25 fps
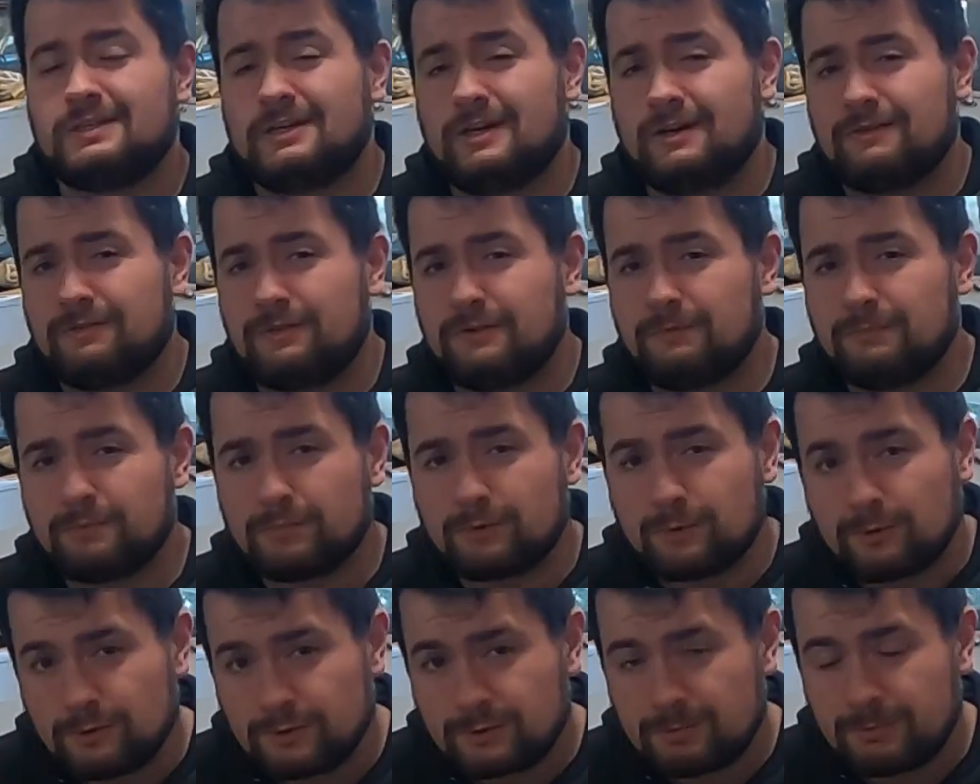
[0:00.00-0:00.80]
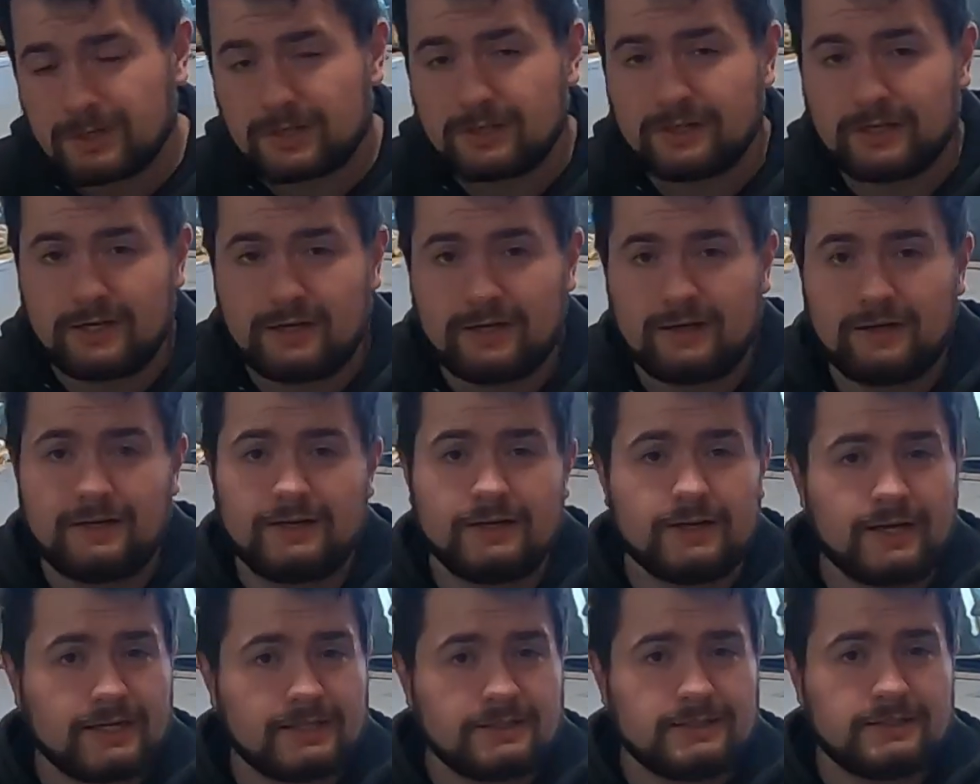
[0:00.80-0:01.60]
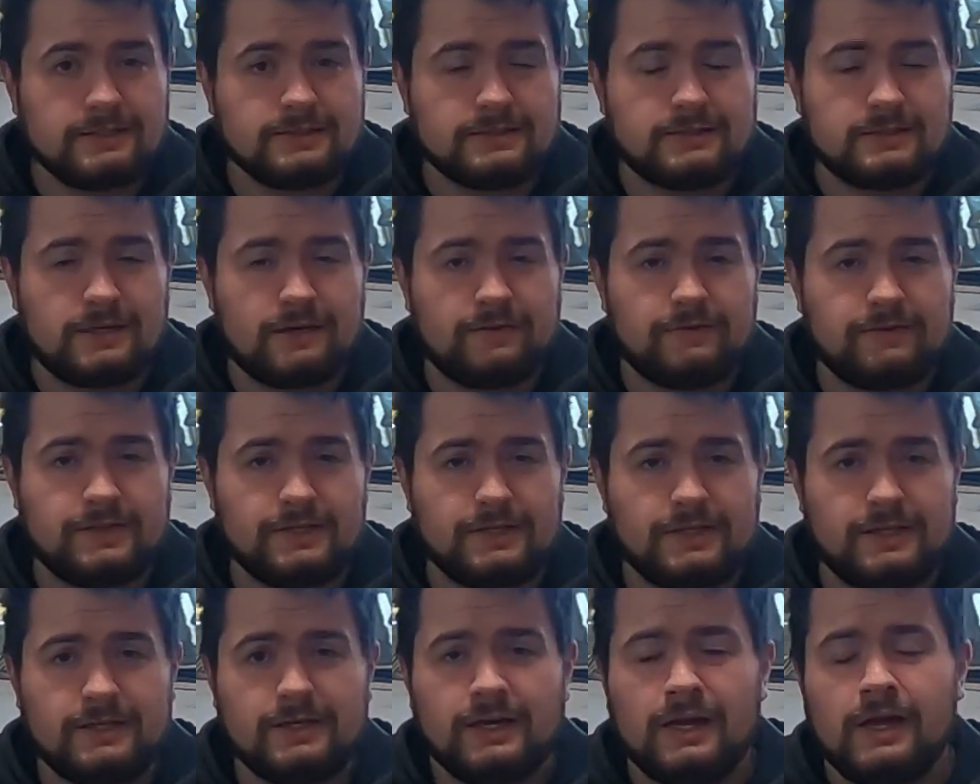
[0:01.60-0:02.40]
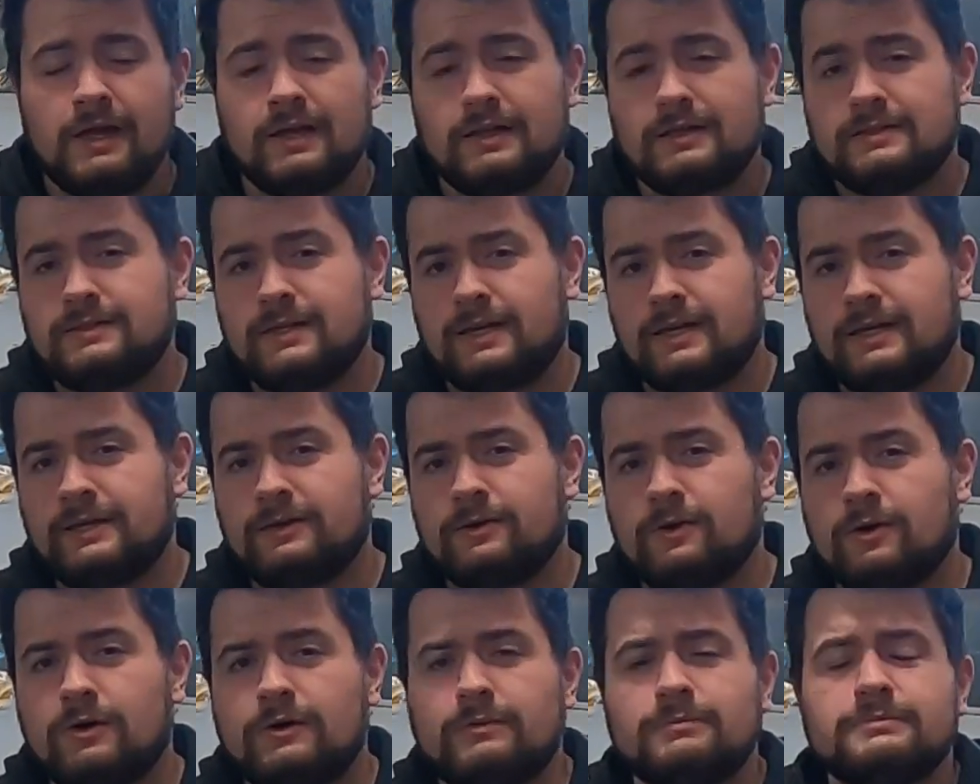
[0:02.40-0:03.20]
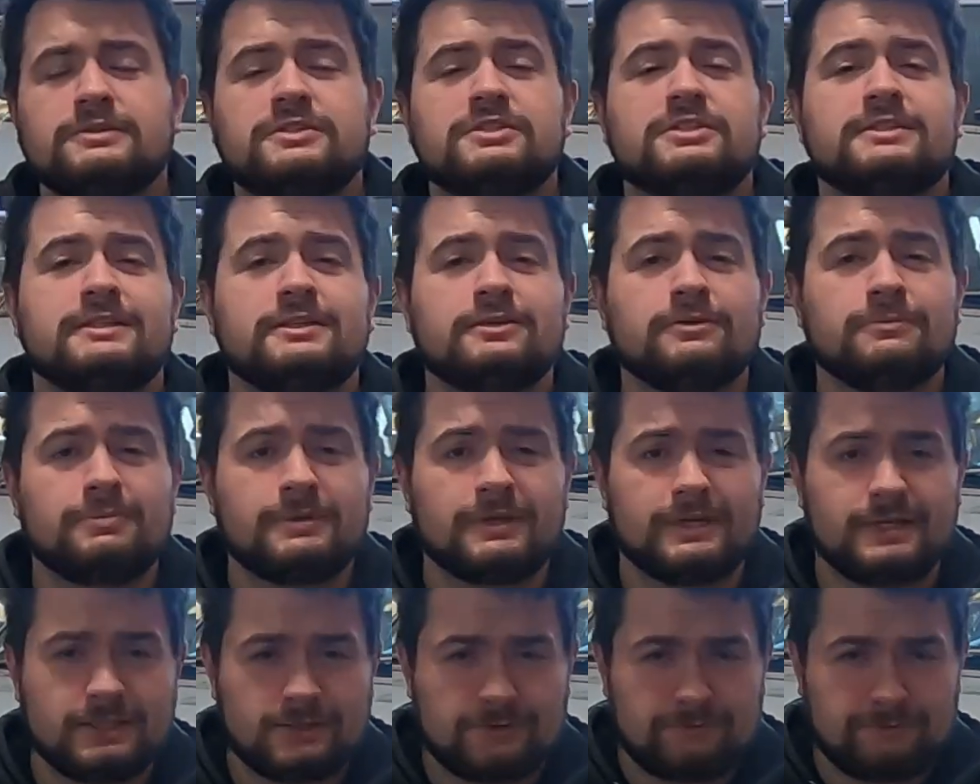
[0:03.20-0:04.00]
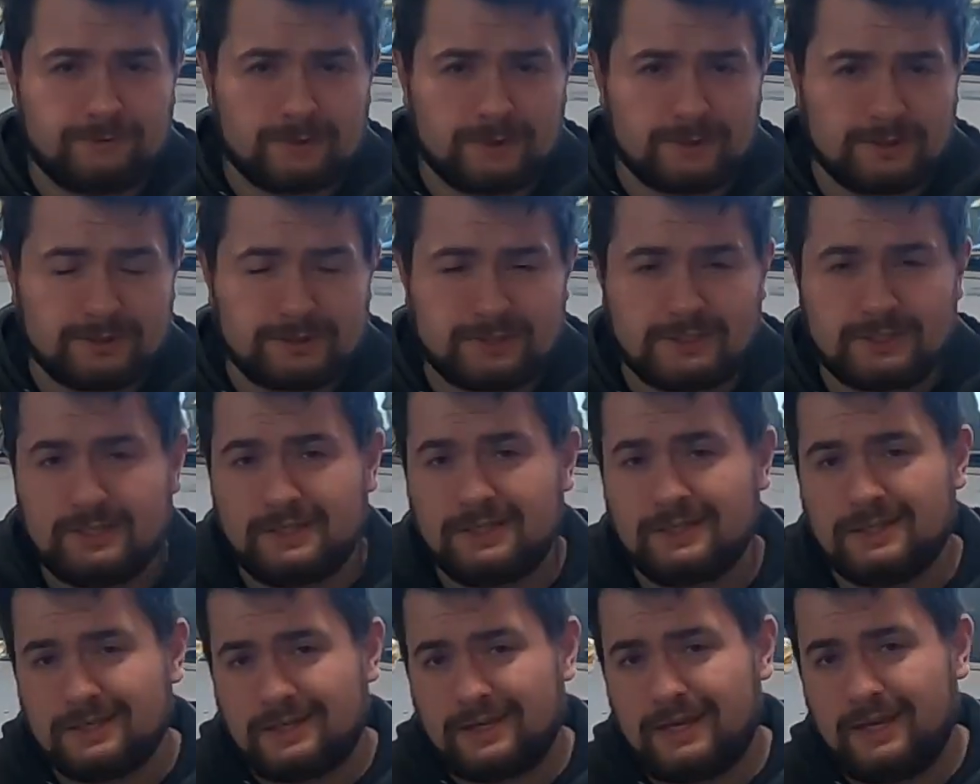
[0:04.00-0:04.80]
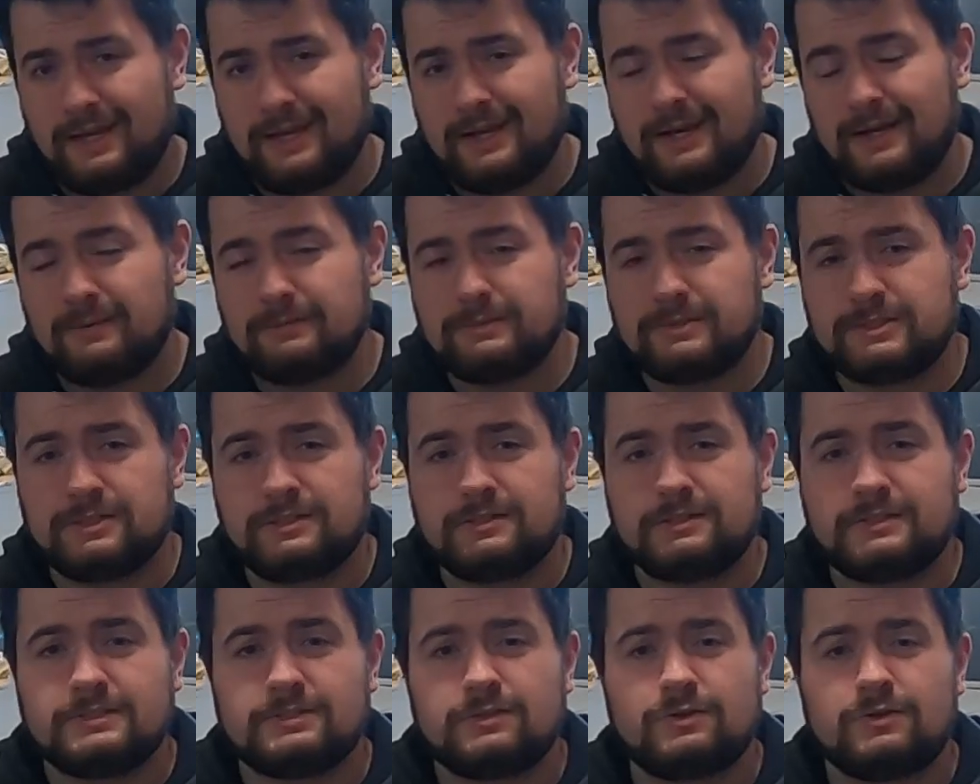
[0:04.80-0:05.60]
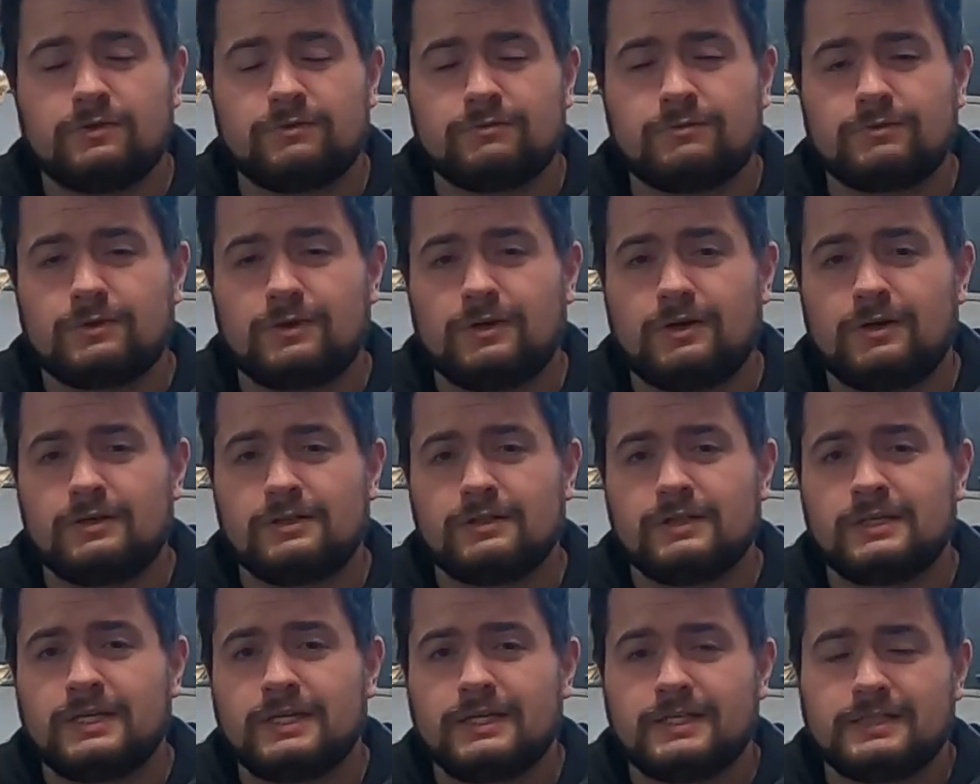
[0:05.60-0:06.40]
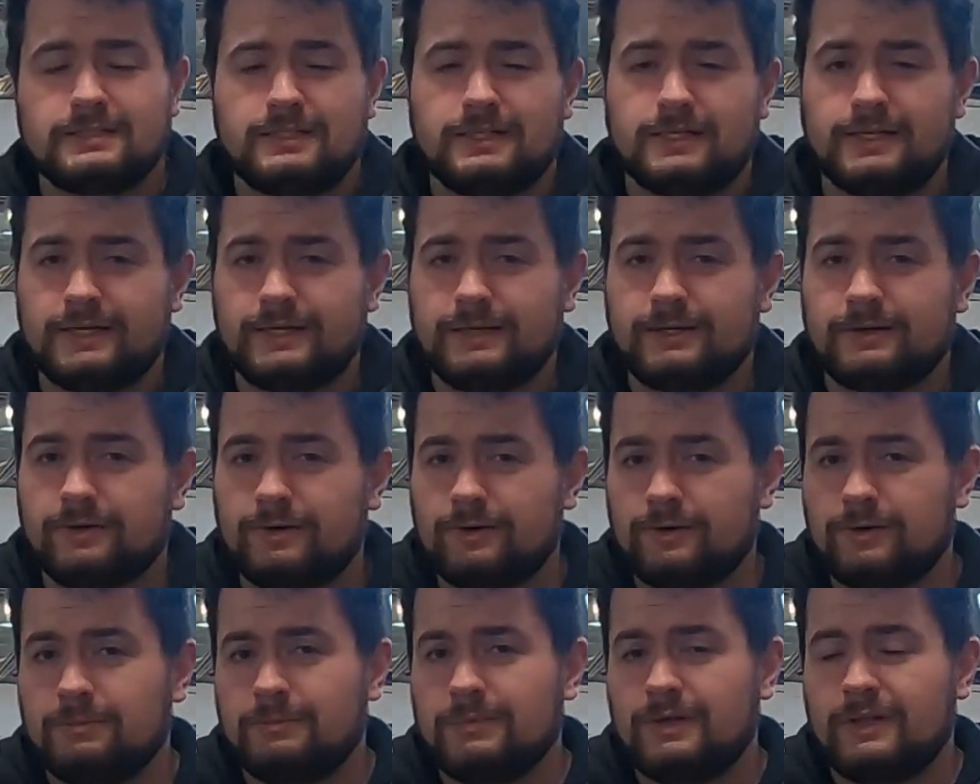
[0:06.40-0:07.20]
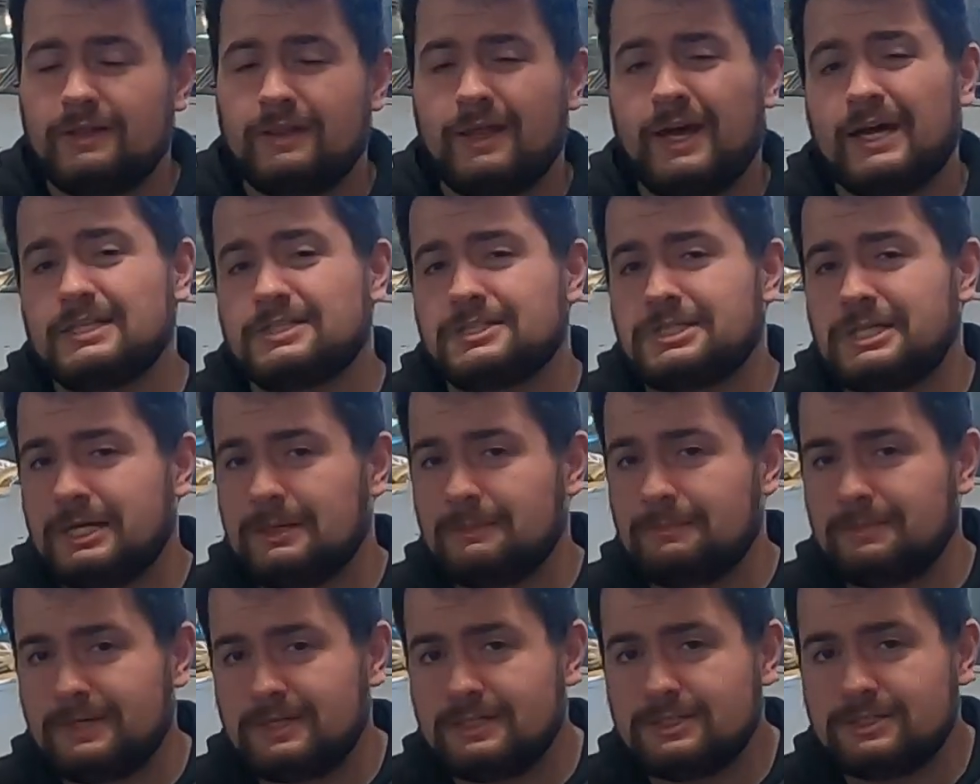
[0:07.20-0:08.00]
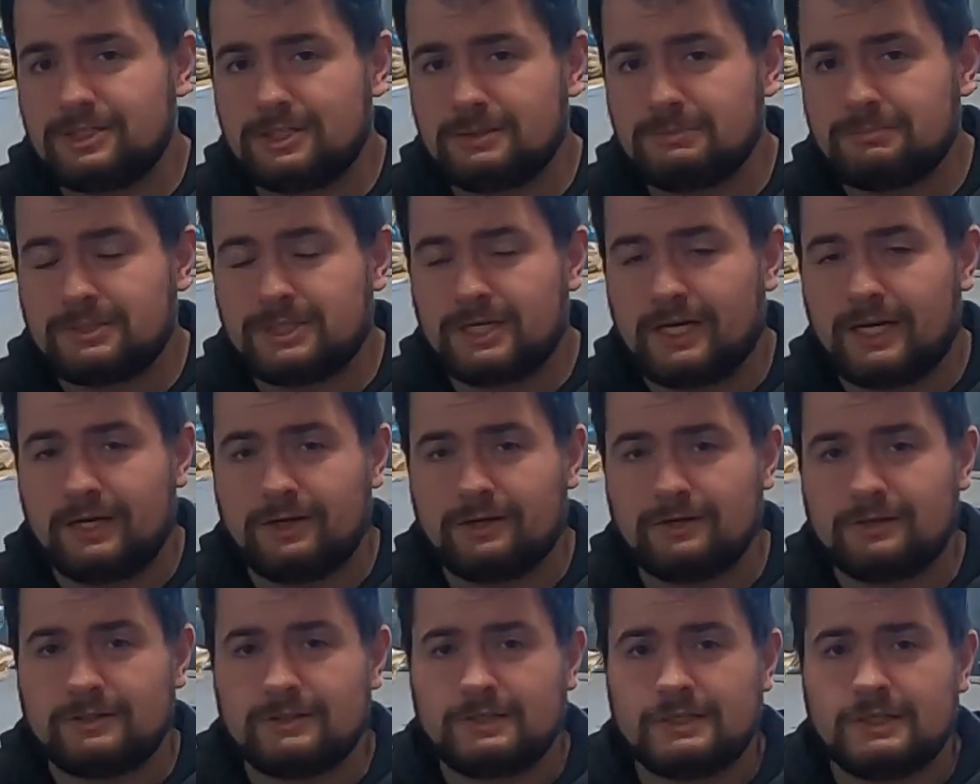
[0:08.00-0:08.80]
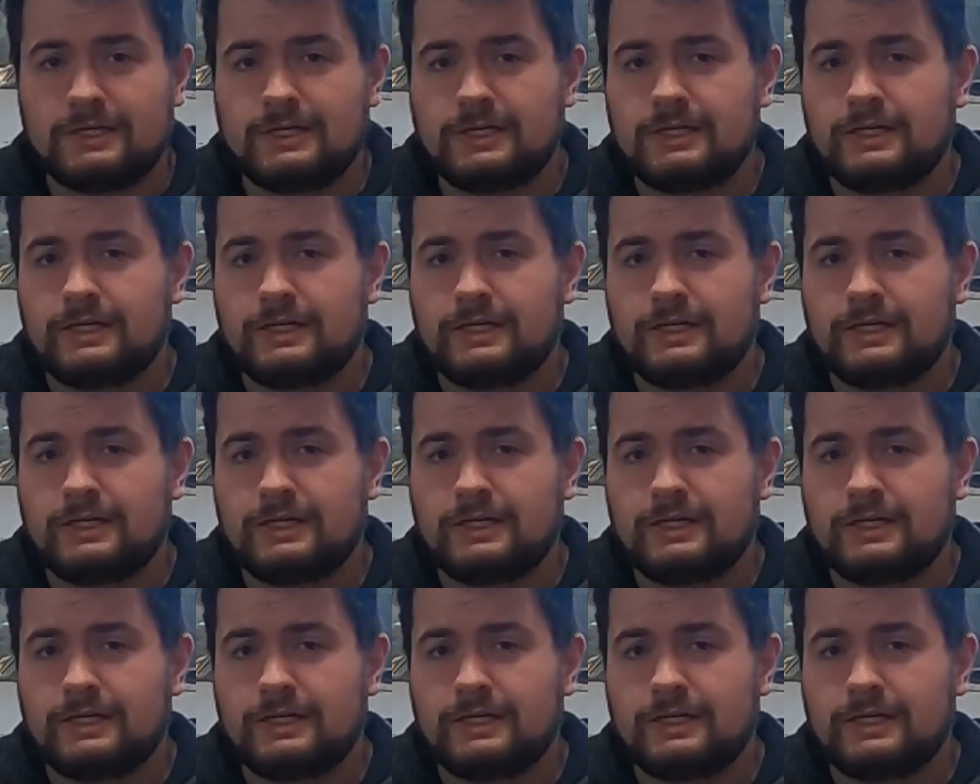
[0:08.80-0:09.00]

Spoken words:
the death of Bruce McLaren in 1970, Denny Hulme still placed first in the Can-Am series overall, taking home that championship title.